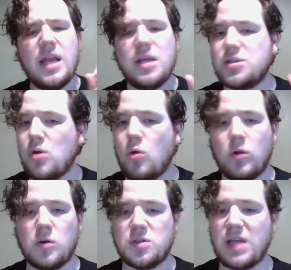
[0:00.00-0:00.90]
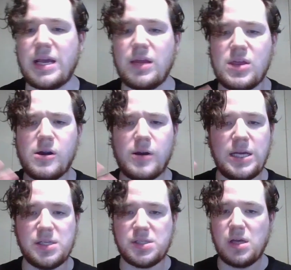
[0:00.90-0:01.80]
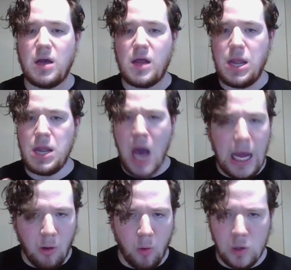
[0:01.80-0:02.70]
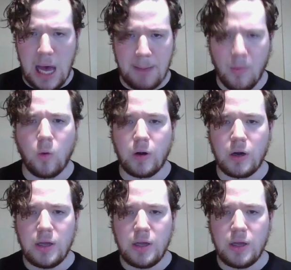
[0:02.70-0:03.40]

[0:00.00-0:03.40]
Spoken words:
so close. Like, there is not a whole lot more